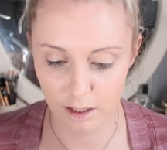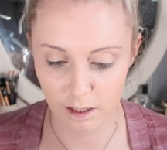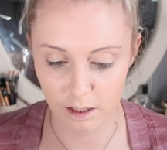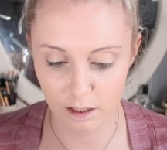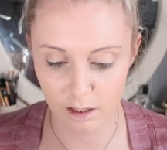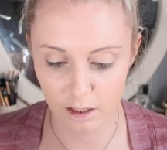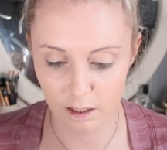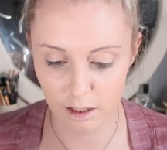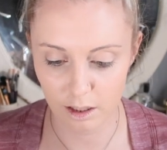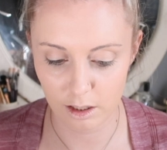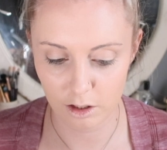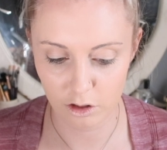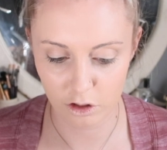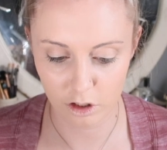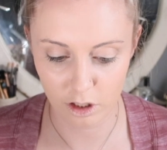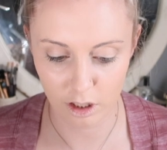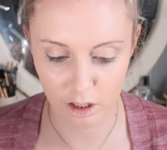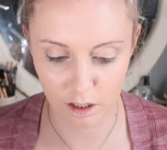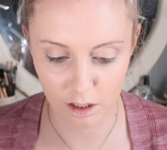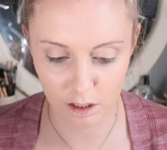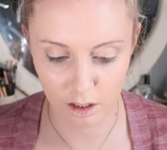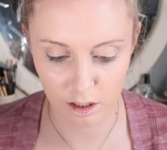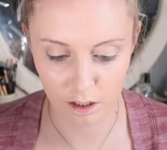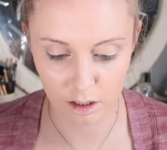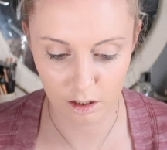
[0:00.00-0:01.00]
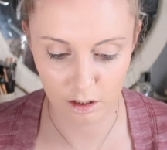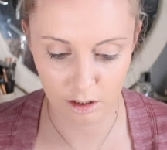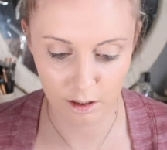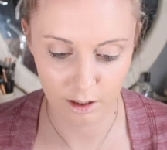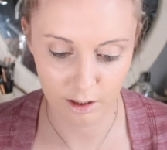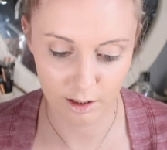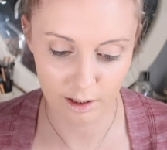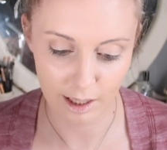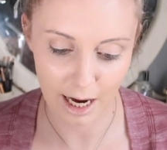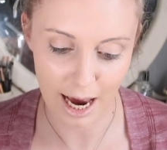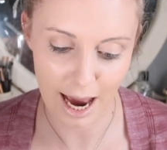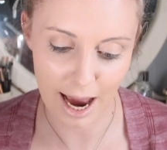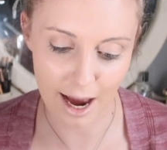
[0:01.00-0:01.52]
In the shade
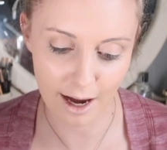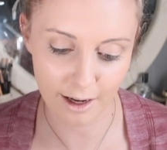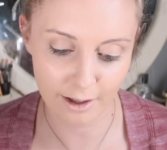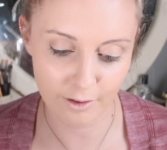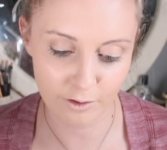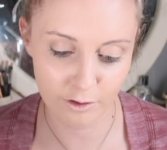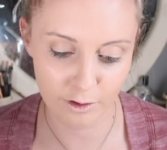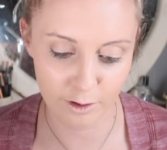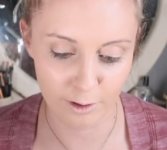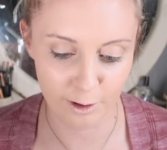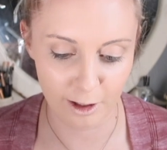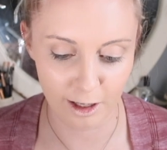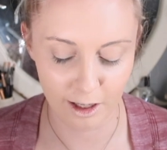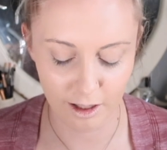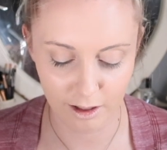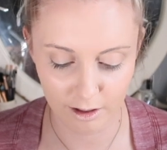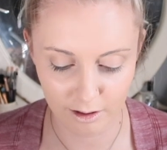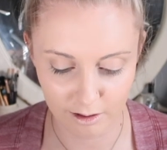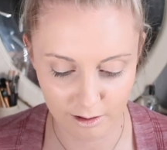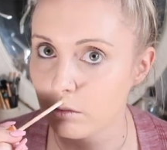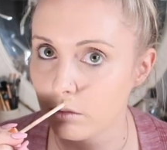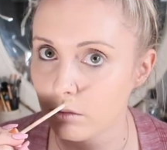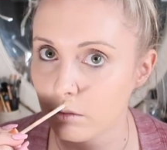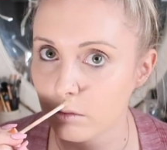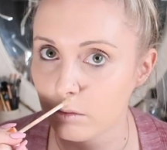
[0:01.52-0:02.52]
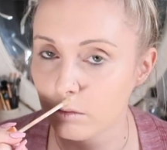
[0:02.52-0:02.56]
Ivory.